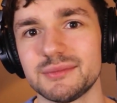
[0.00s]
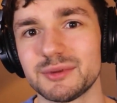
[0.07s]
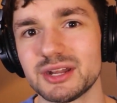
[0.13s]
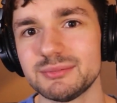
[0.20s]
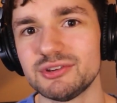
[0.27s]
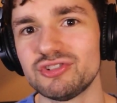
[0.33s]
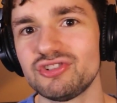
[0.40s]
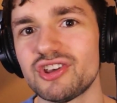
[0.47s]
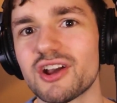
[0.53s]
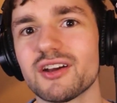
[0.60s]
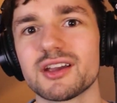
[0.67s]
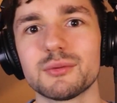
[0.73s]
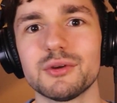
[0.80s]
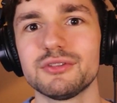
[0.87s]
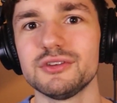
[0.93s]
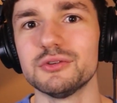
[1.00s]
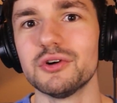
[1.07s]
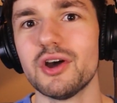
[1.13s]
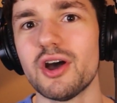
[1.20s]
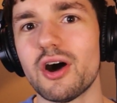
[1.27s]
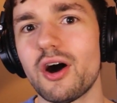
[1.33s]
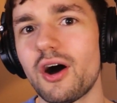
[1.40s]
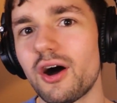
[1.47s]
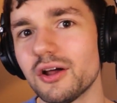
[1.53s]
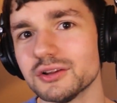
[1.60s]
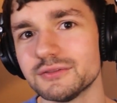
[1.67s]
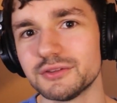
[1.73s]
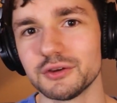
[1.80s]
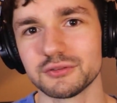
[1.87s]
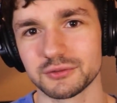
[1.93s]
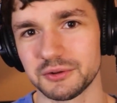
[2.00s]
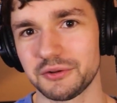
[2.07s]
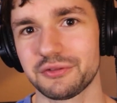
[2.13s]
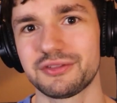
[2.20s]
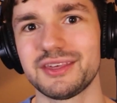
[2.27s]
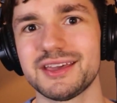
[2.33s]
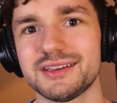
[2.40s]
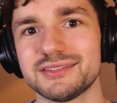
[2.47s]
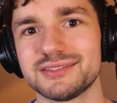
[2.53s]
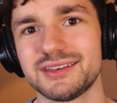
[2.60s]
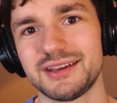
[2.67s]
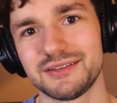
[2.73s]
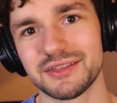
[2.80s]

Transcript: I'm going to be sharing with you all of those little things